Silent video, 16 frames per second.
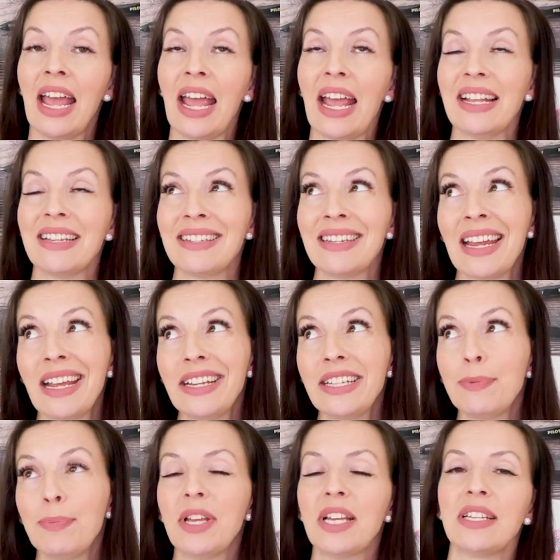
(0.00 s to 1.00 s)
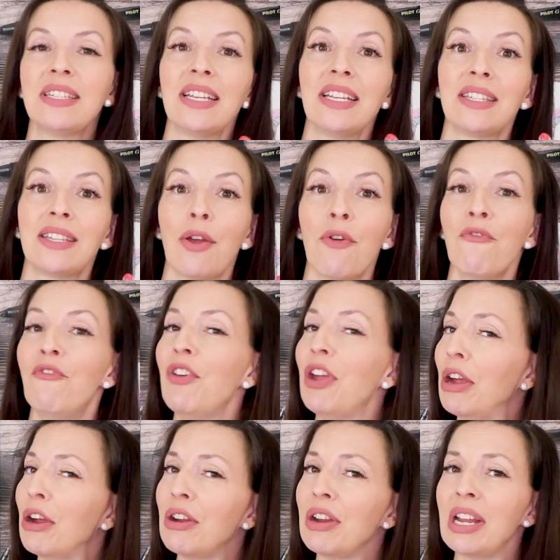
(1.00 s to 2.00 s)
It's nice because it's
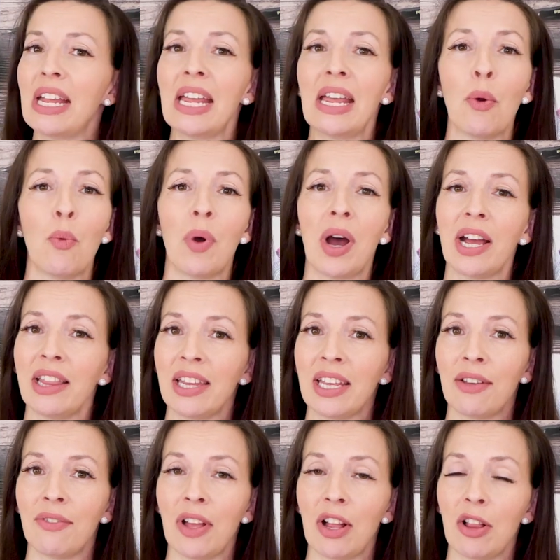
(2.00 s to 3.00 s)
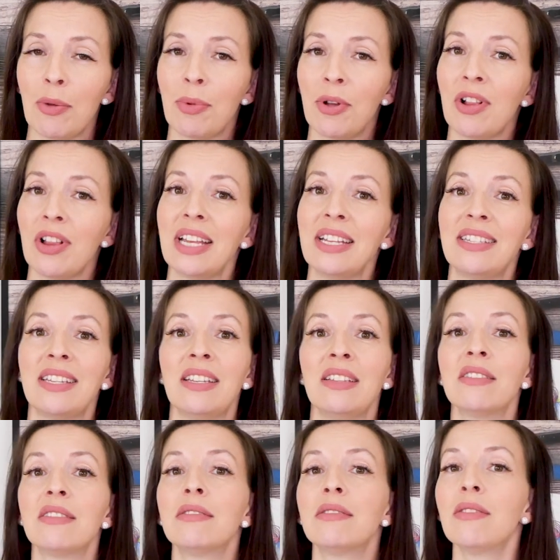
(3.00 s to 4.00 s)
very widely available. It's in
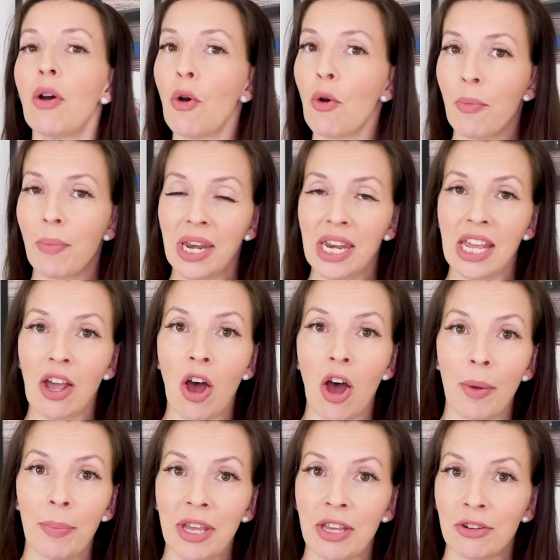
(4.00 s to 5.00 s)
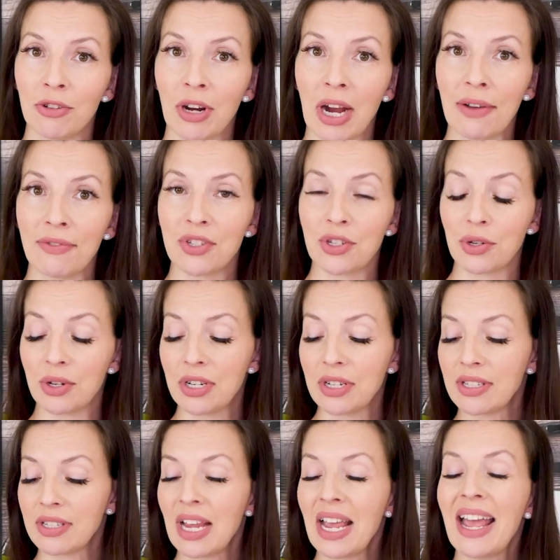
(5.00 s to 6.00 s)
so many hobby and craft
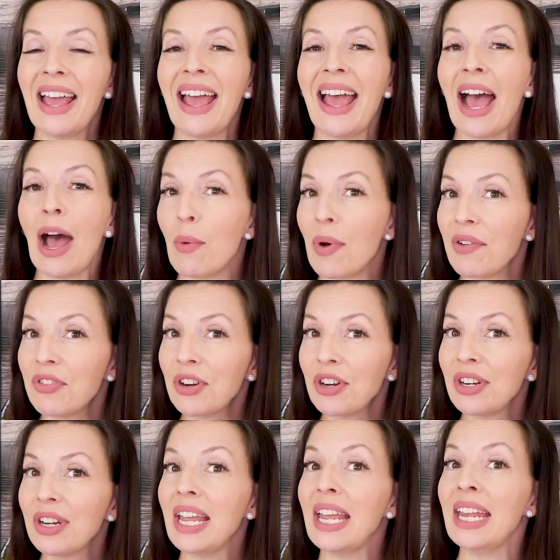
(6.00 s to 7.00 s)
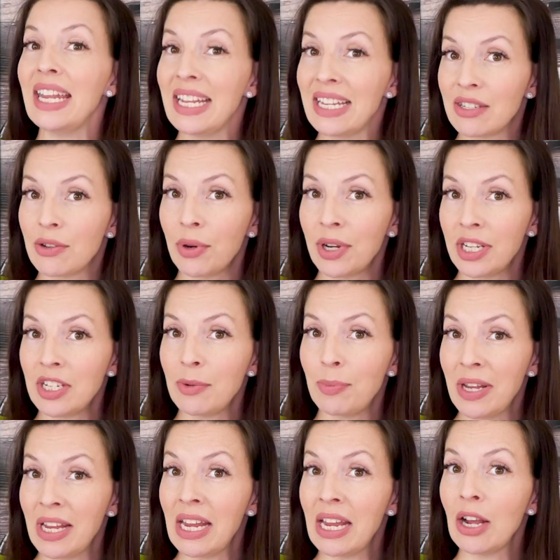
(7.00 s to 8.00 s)
stores. However, it is going to
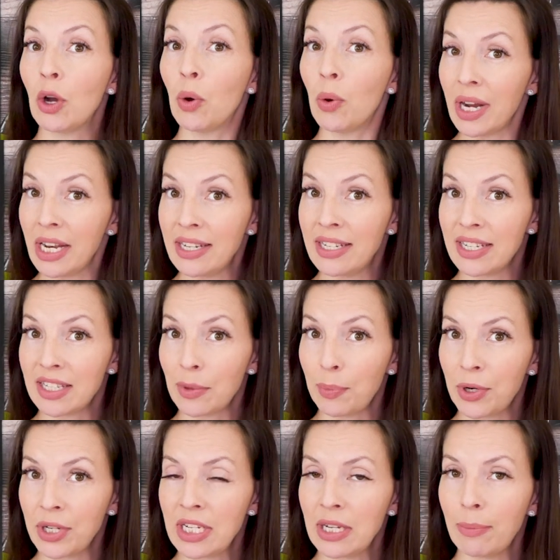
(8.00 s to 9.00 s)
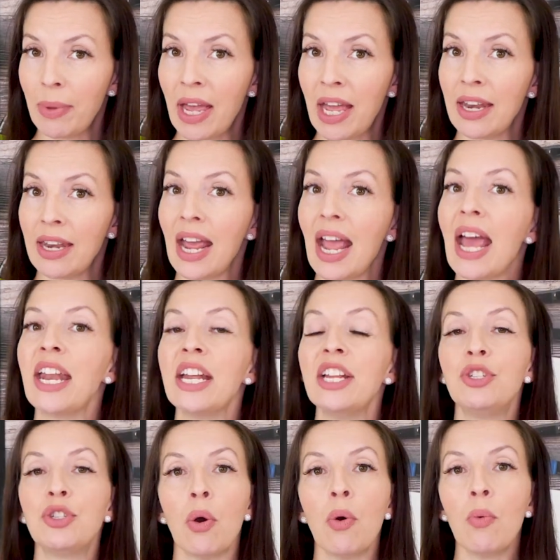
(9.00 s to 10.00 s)
be quite a disappointing pen. And I
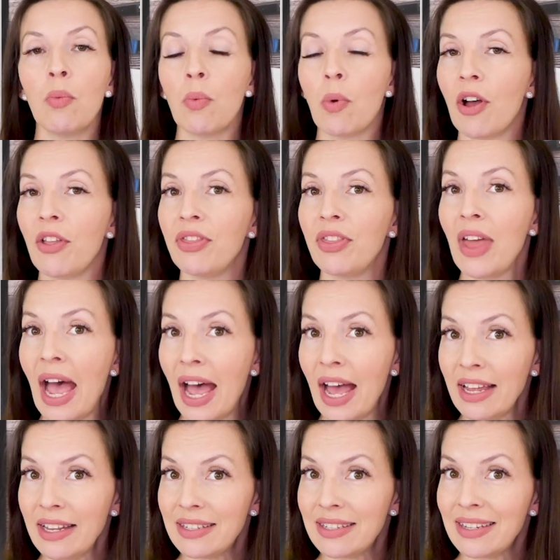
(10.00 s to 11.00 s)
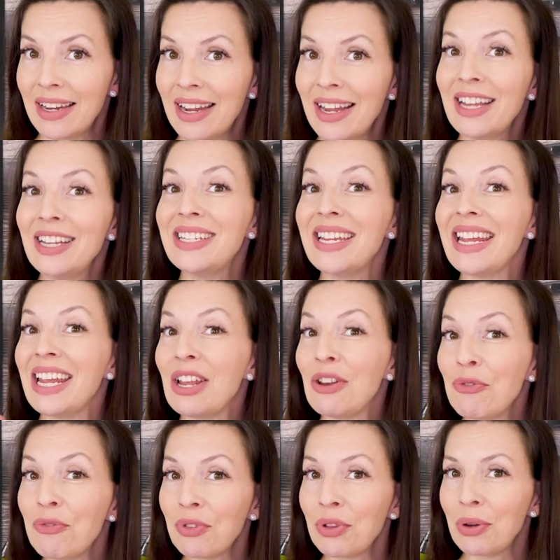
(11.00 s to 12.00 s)
don't want that to
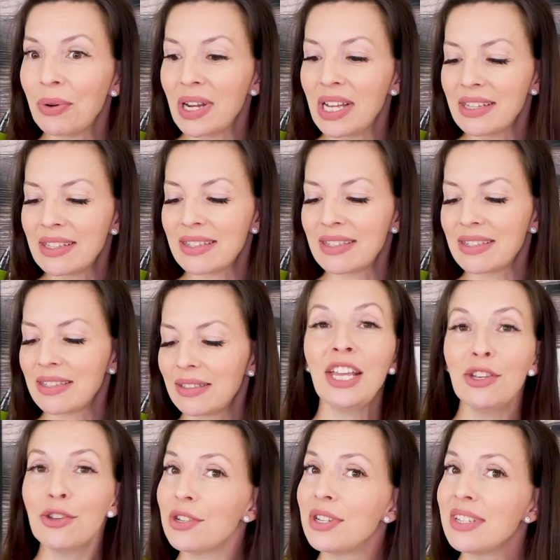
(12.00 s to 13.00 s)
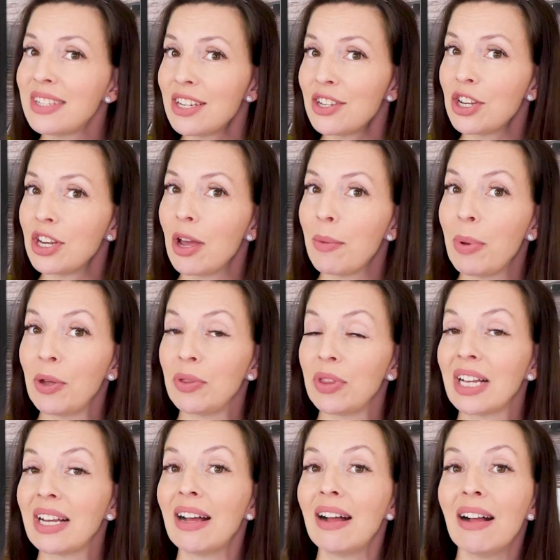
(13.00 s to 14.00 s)
influence your decision about
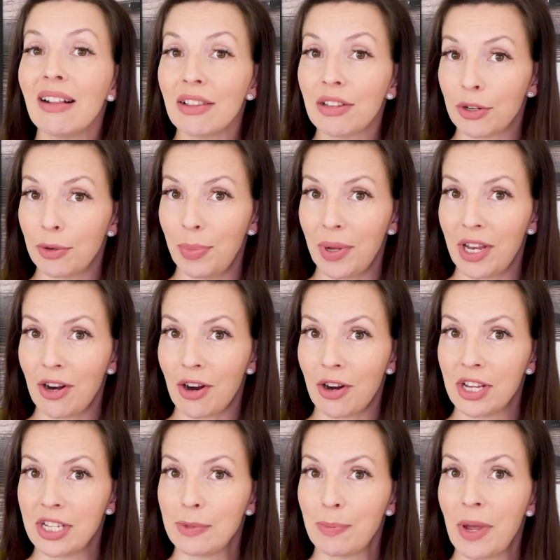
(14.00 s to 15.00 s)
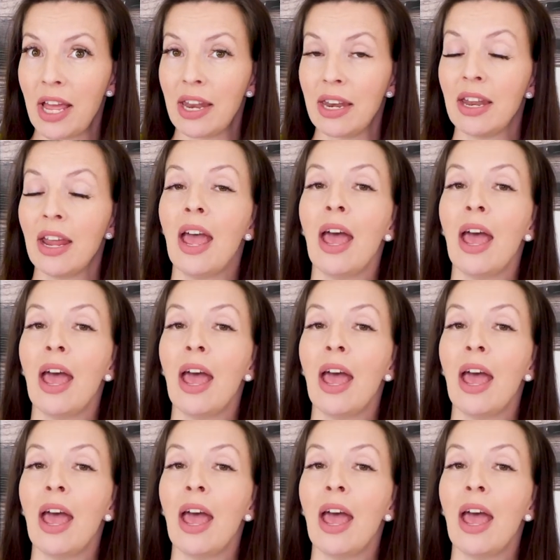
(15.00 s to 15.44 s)
the colored Pitt Artist Pen,